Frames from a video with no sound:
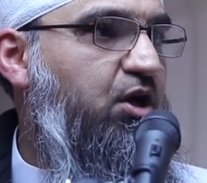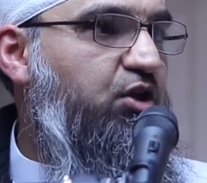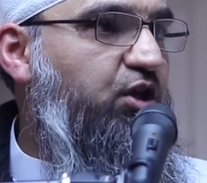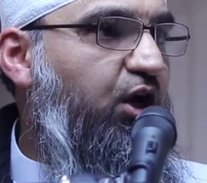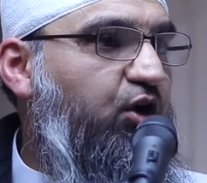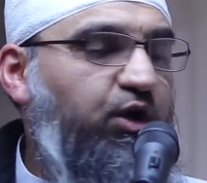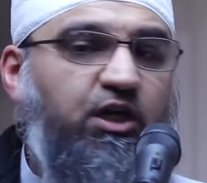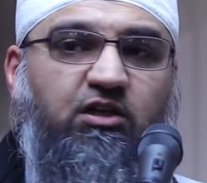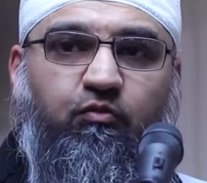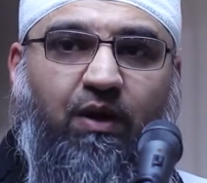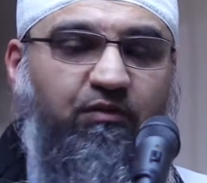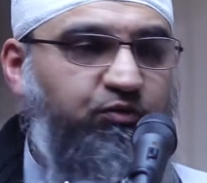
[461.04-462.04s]
The greed
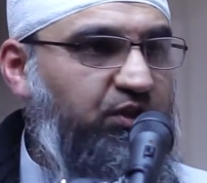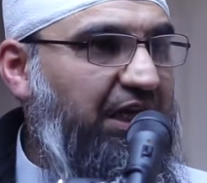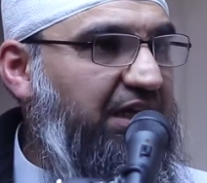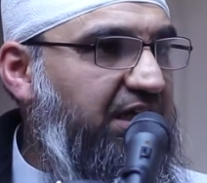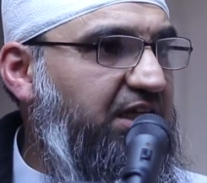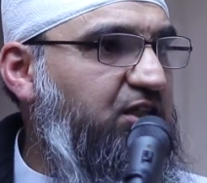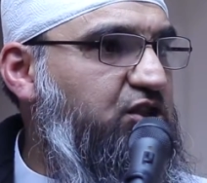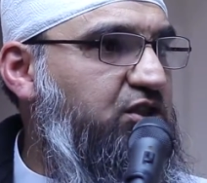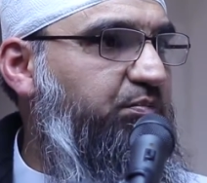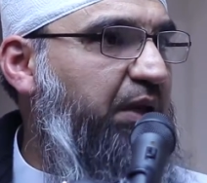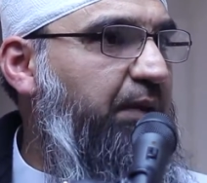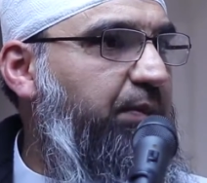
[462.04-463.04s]
of wealth today leads
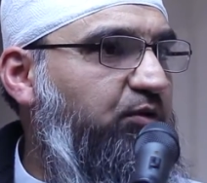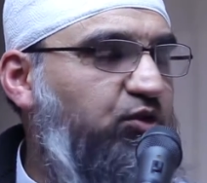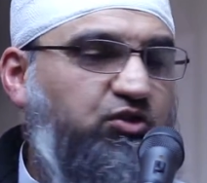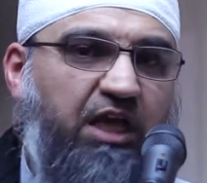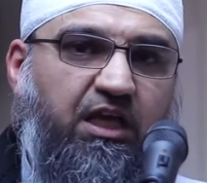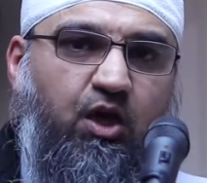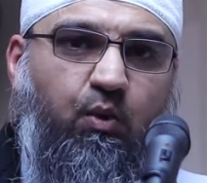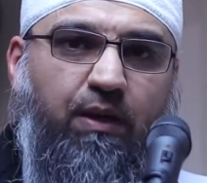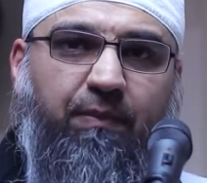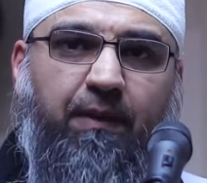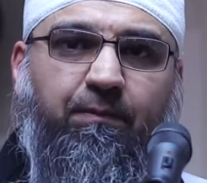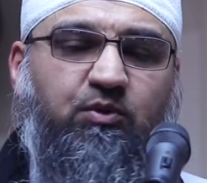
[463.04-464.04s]
people to take away
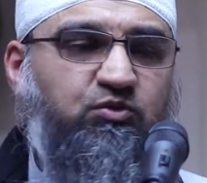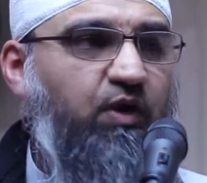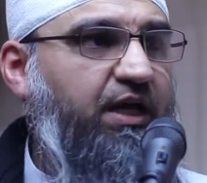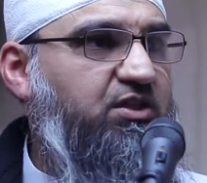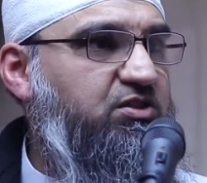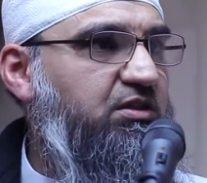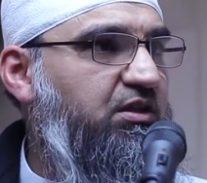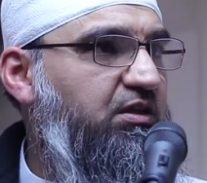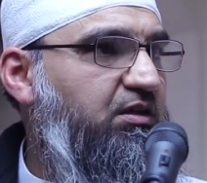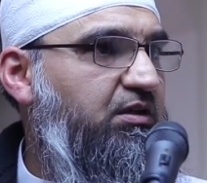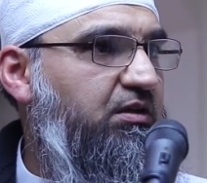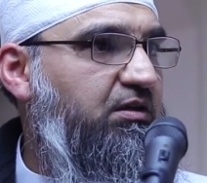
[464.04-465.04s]
people's rights,
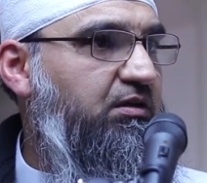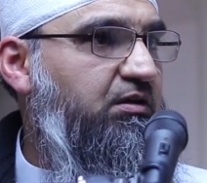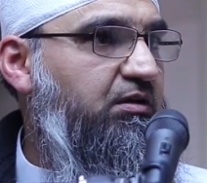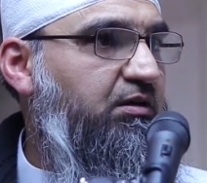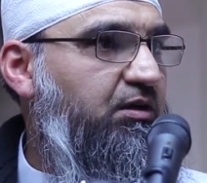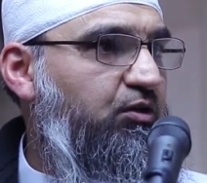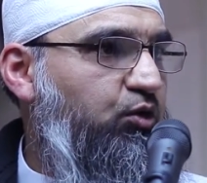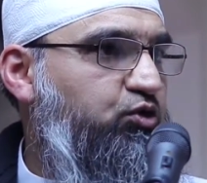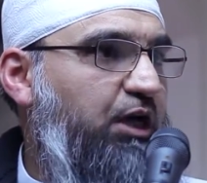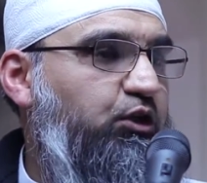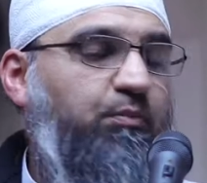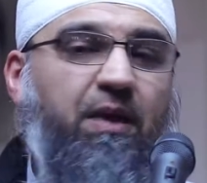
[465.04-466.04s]
to
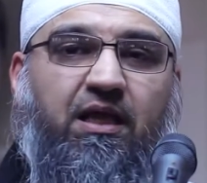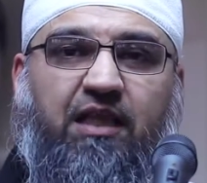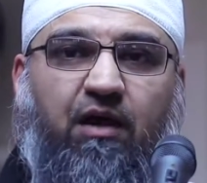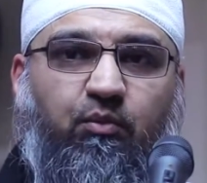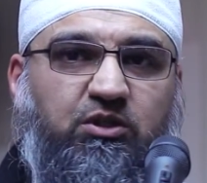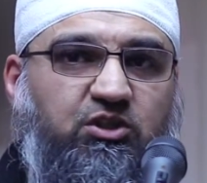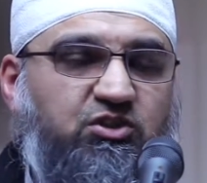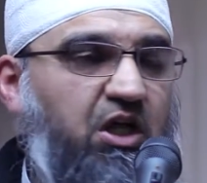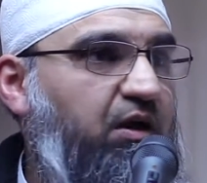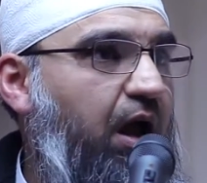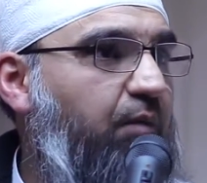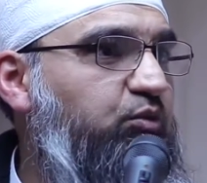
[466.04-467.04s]
try to make that which is
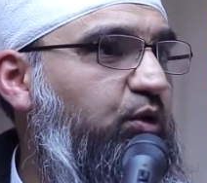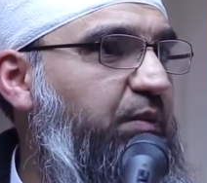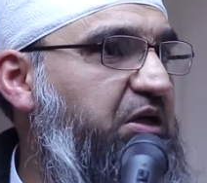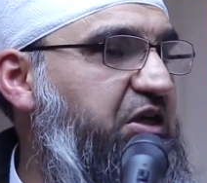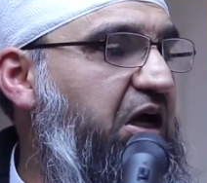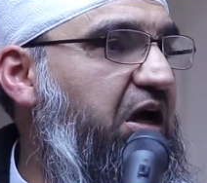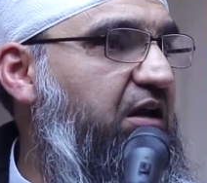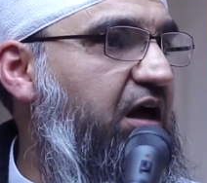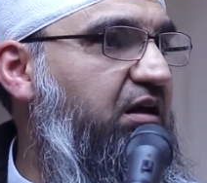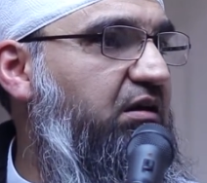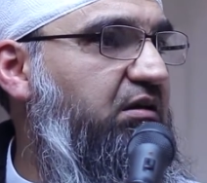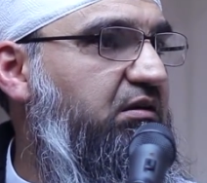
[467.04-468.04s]
haram to make it halal.